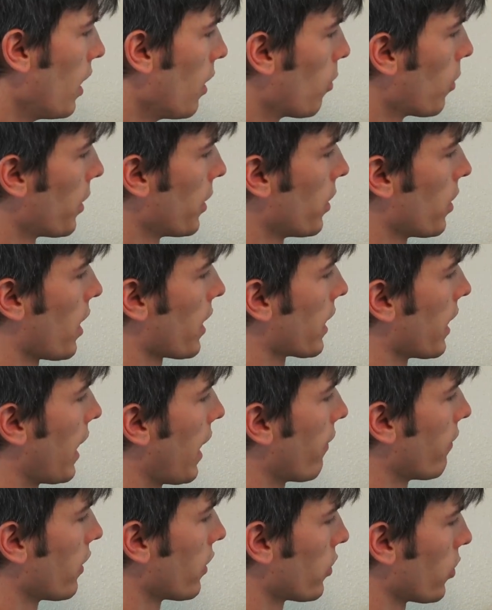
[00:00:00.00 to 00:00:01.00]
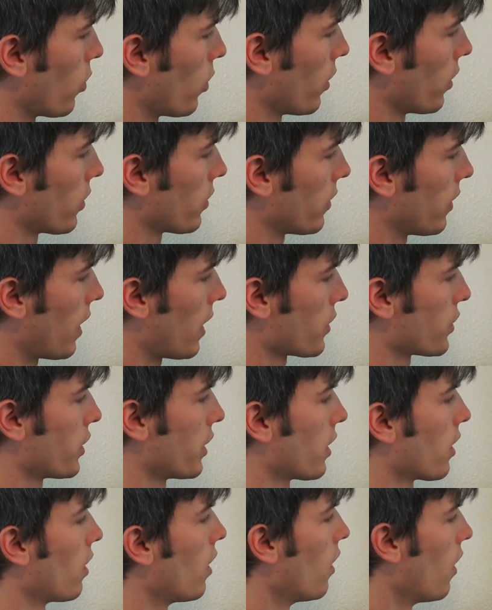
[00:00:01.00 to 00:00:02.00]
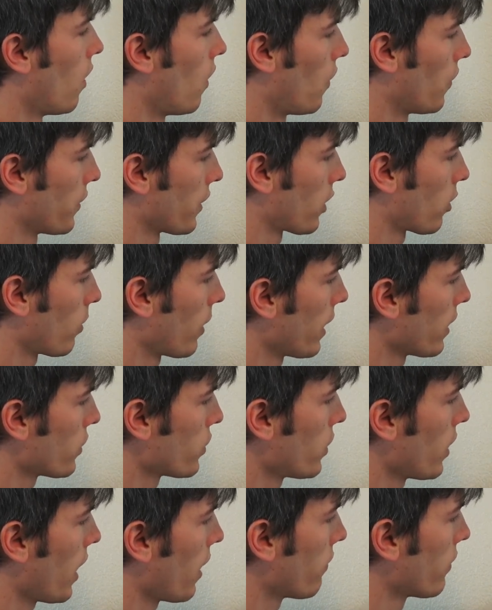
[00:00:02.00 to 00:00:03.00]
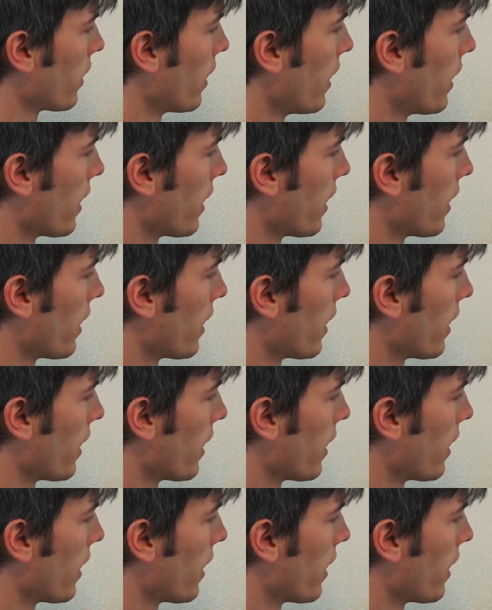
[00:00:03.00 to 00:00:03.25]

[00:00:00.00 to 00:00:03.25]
where you're not going to have this oil sloshing on the crankshaft.